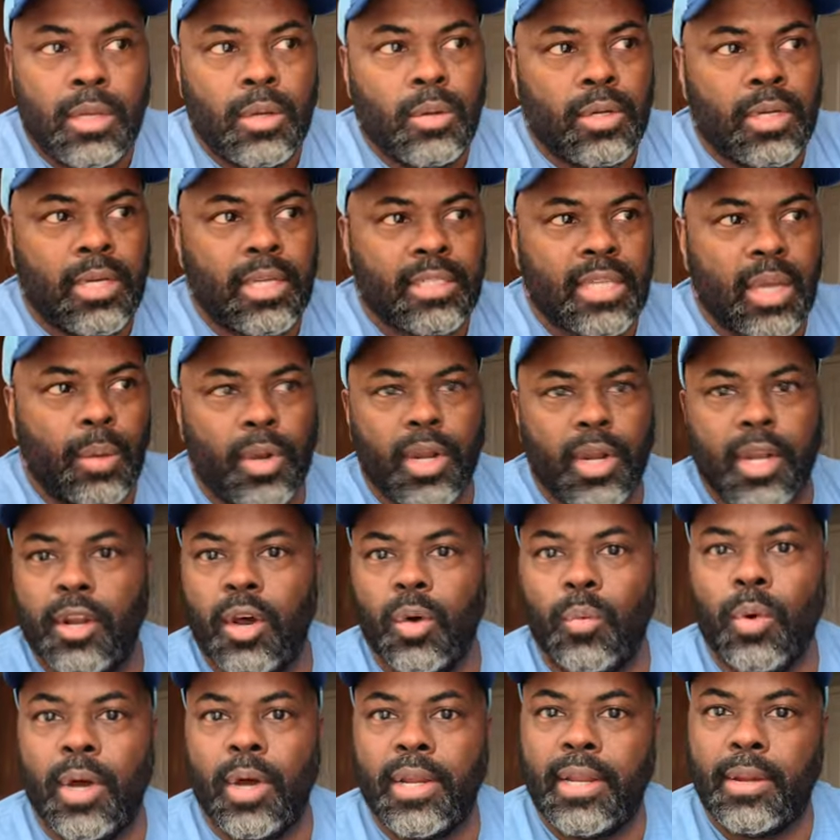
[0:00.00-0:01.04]
because I want to
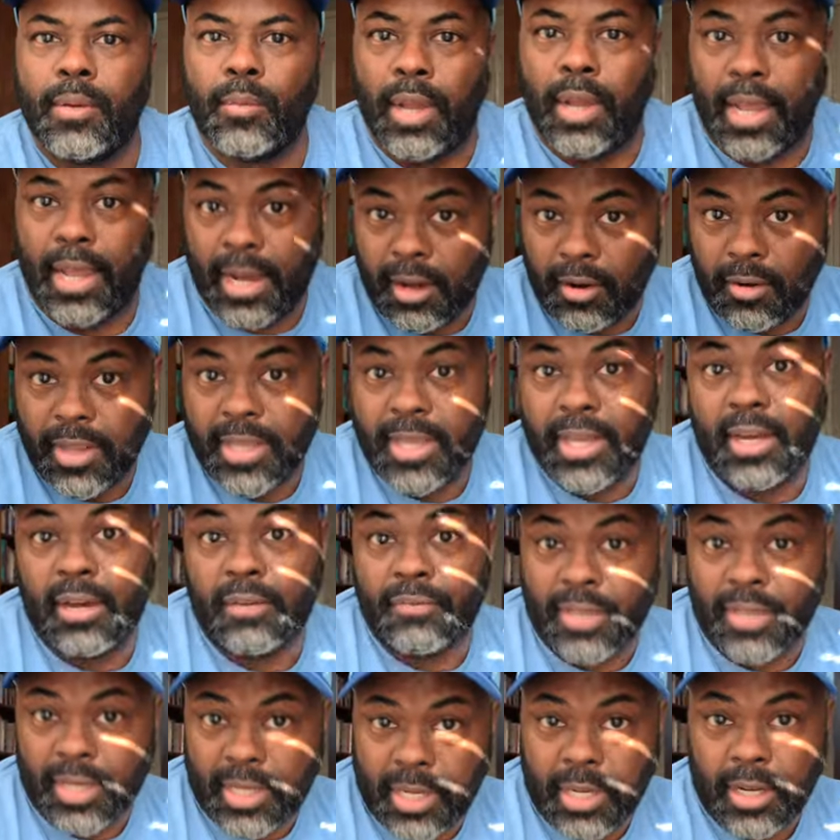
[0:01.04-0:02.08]
know what area
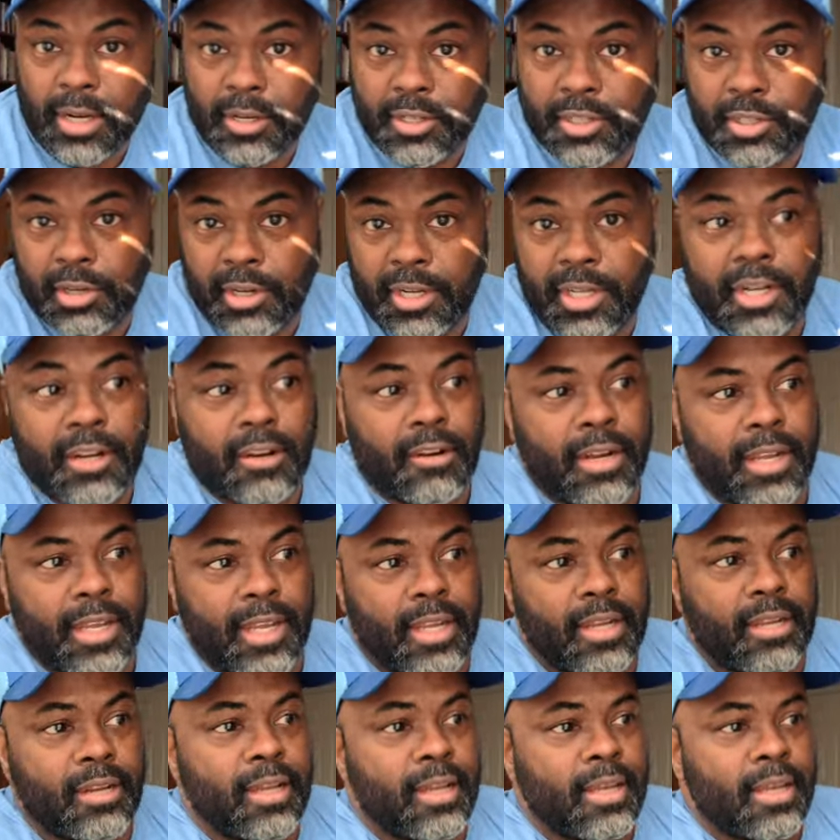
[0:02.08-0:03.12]
of the country you're
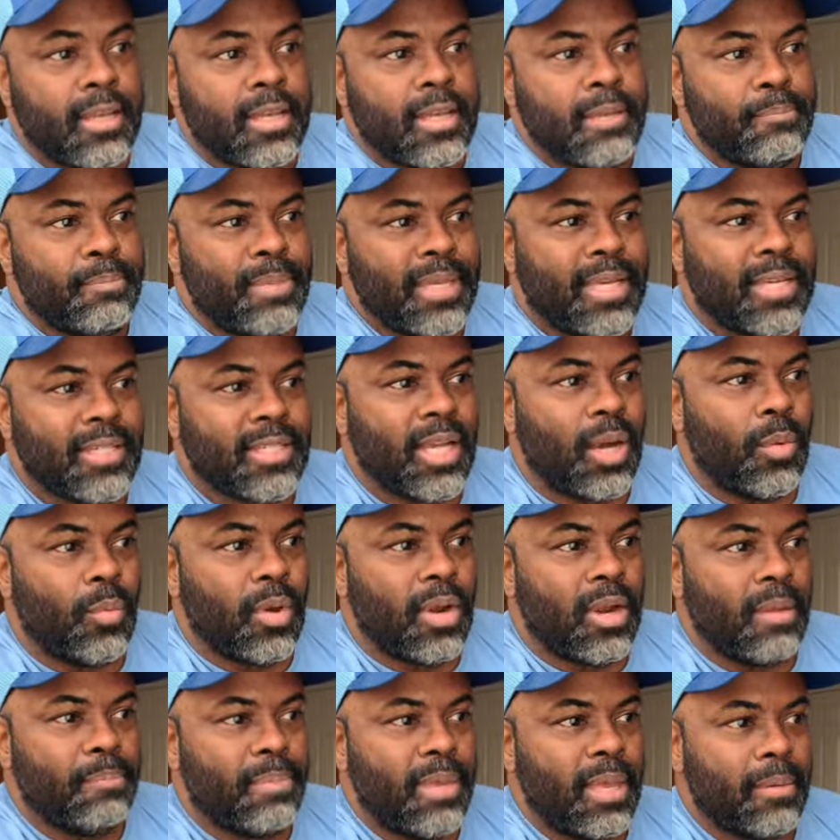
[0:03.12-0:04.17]
in because I
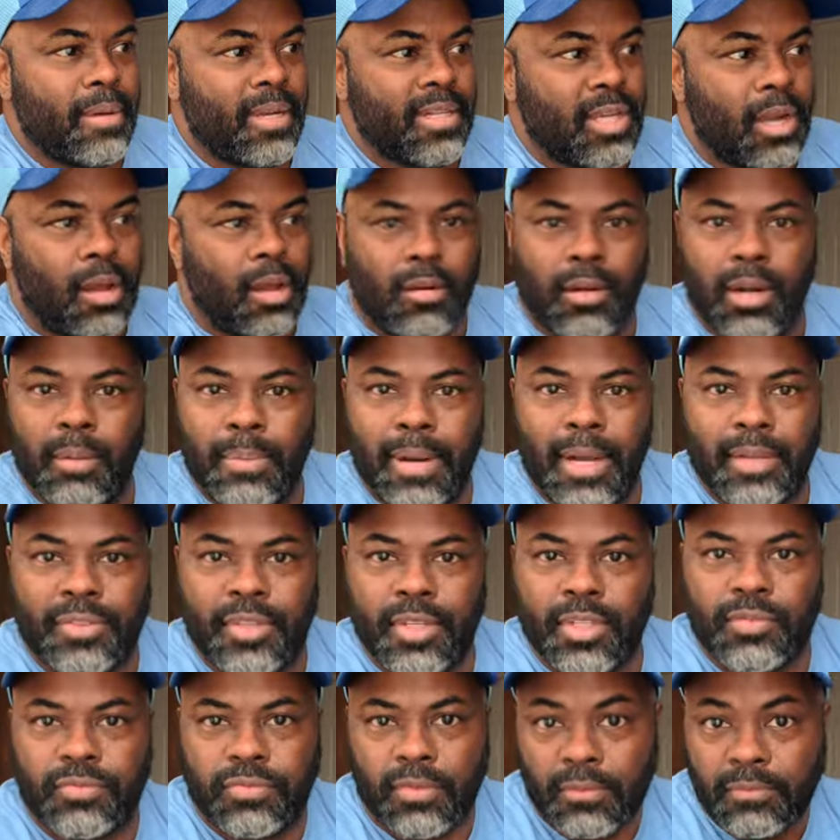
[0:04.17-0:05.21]
want to be able to talk about
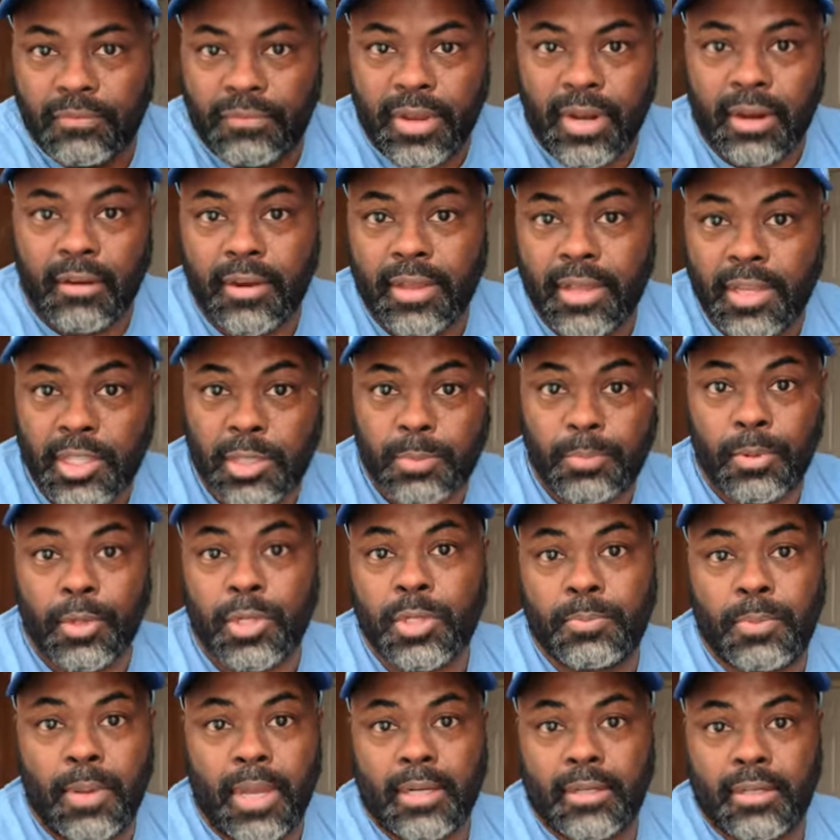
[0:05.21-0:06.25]
this from various
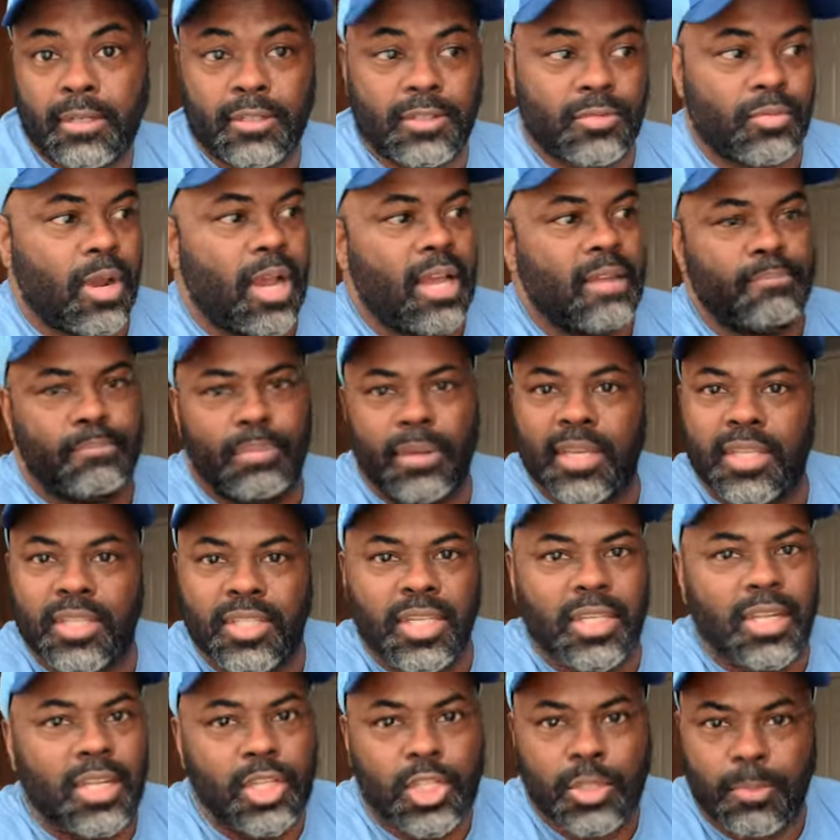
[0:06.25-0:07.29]
perspectives, right? Big
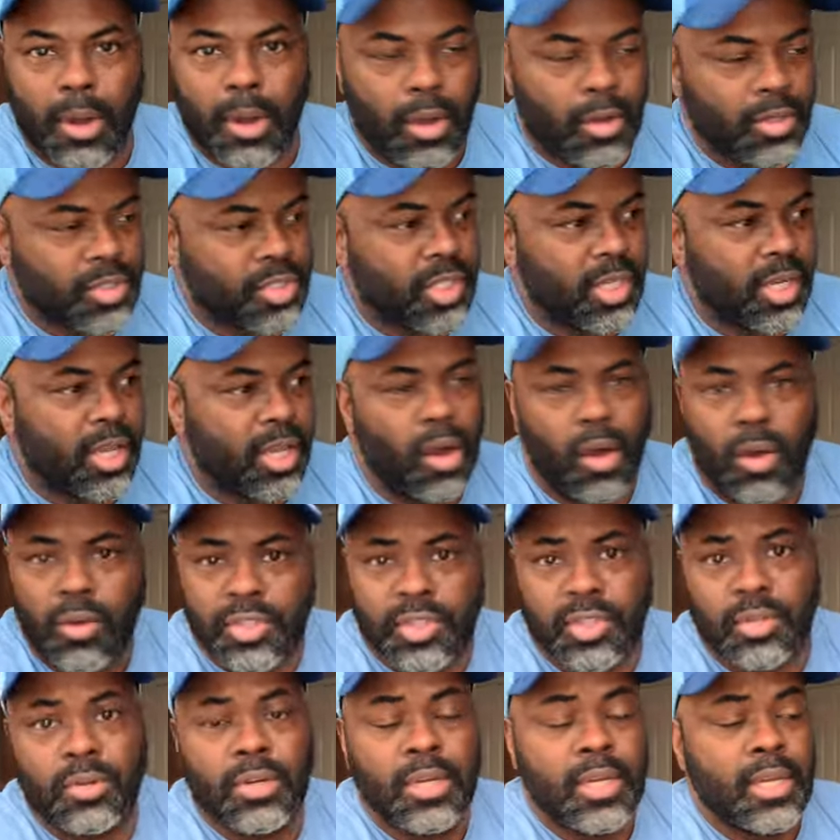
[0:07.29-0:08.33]
city, small city.
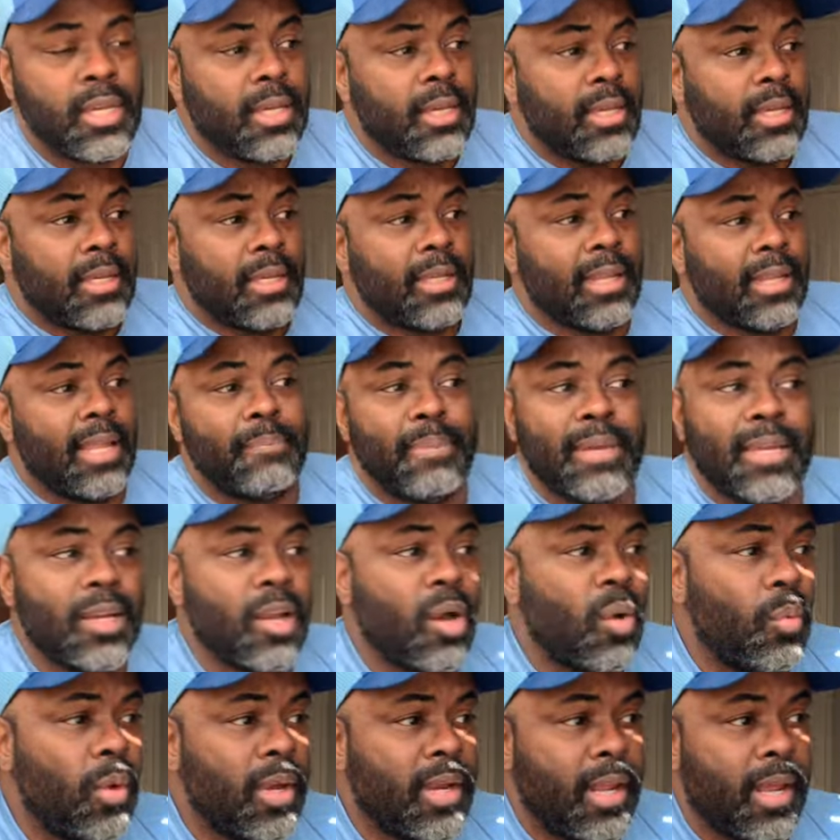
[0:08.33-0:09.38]
Also, let me
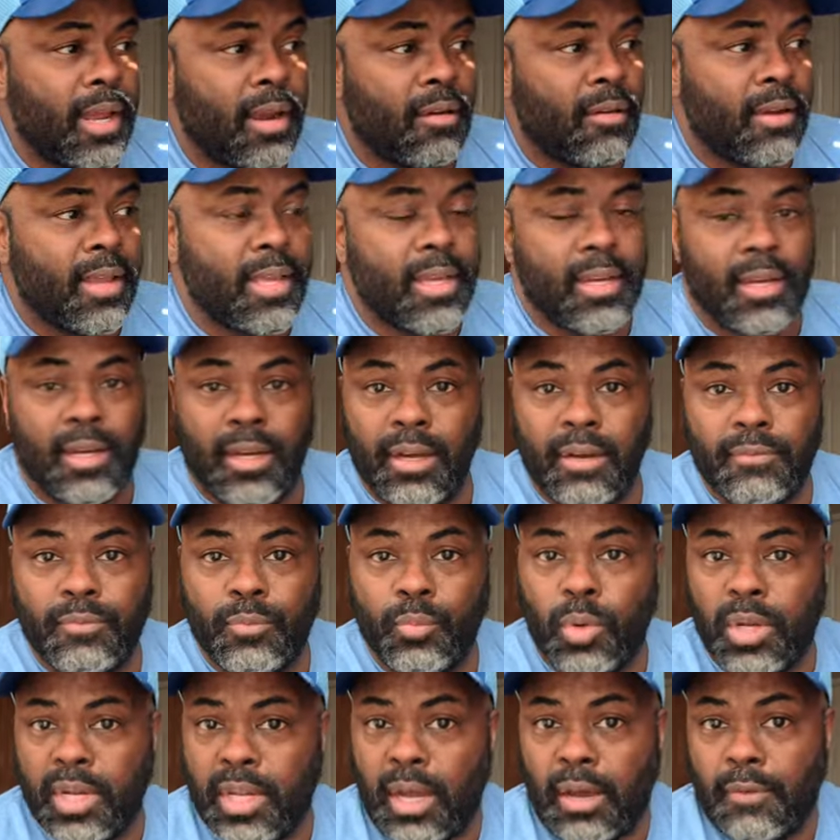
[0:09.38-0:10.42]
know what area
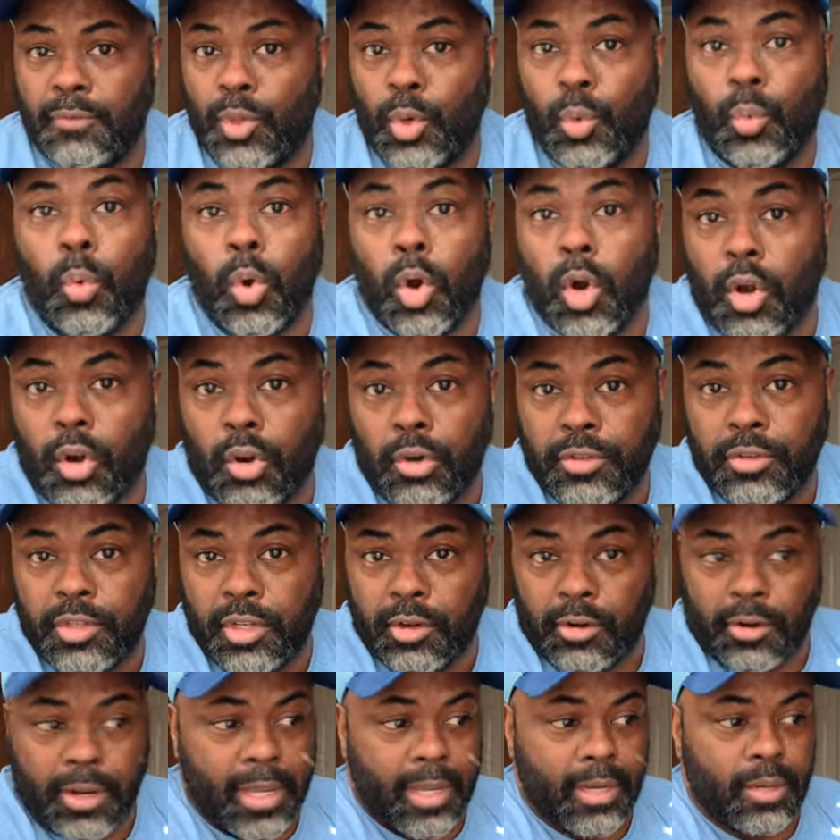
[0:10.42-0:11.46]
of what of the world
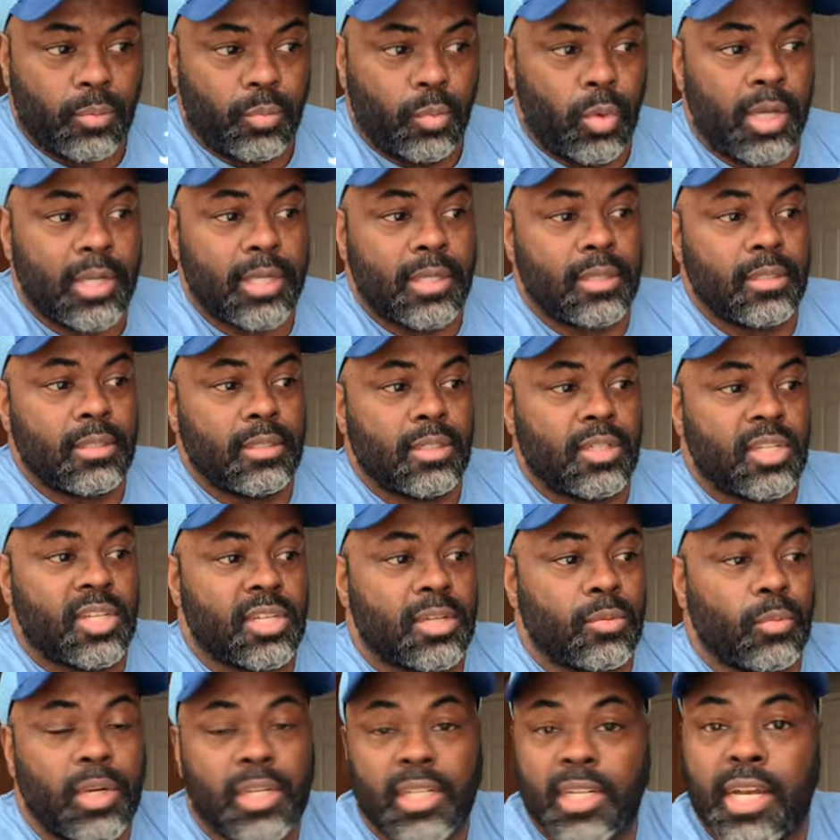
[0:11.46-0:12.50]
you're in, what
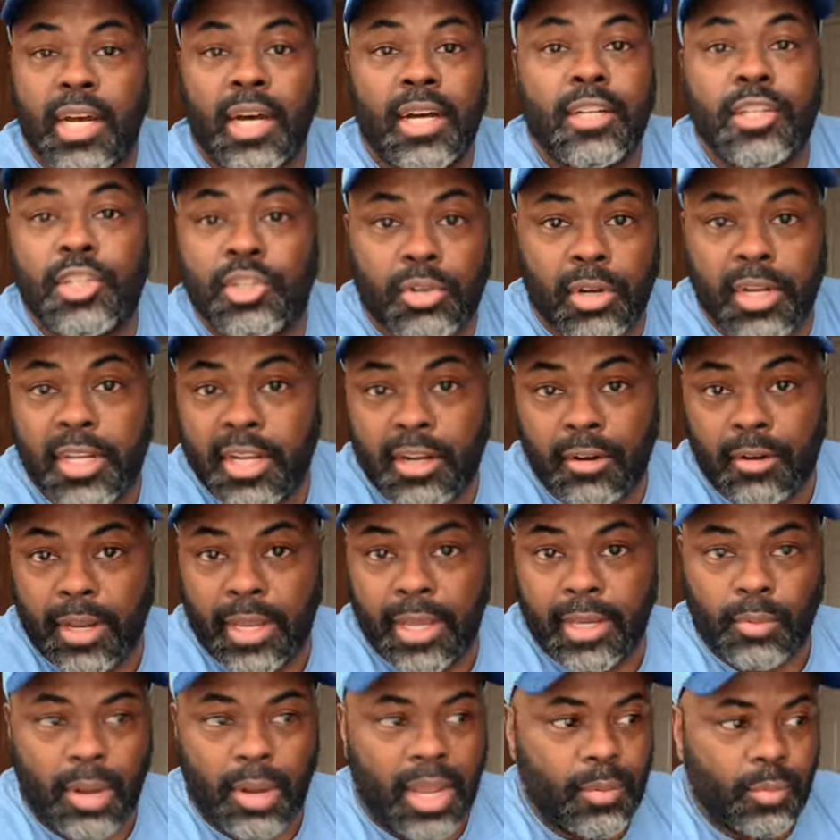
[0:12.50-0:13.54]
what country you're
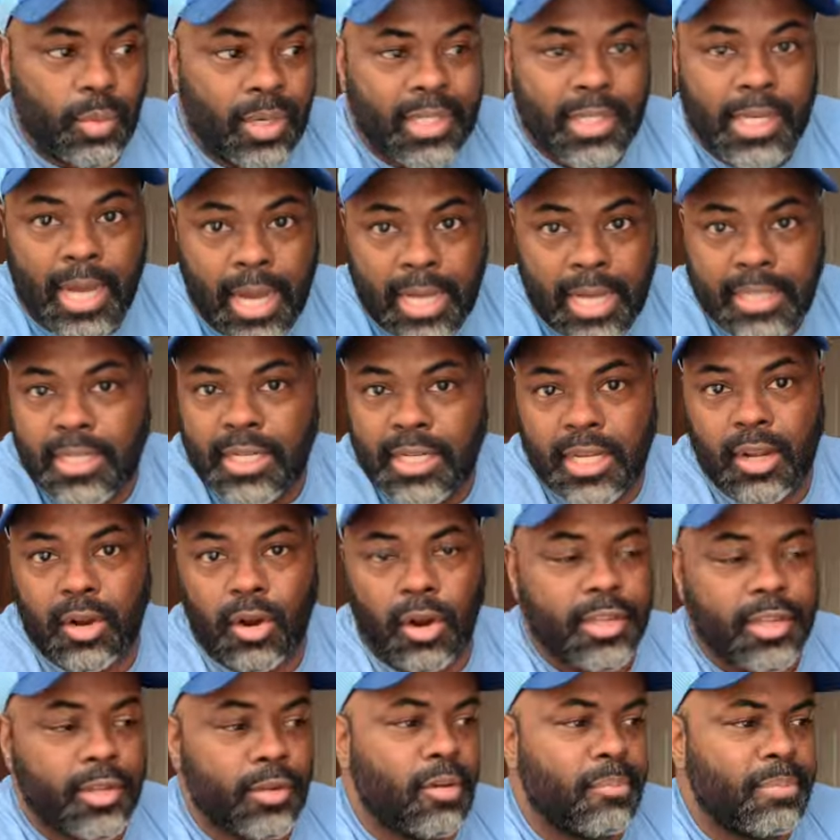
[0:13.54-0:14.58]
in, right? What continent
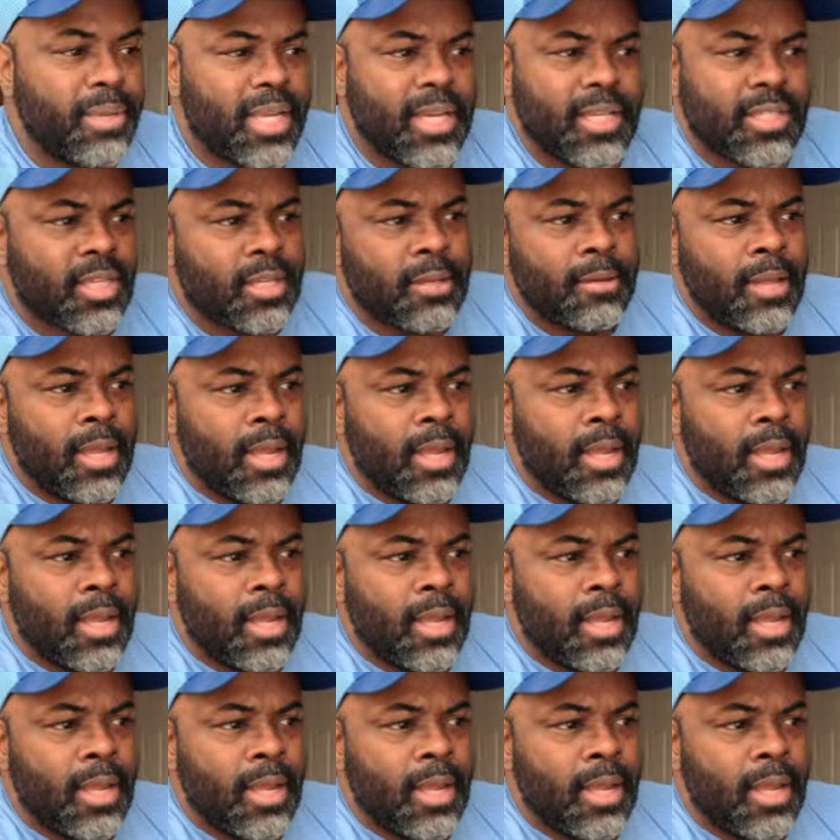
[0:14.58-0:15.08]
are you on? Because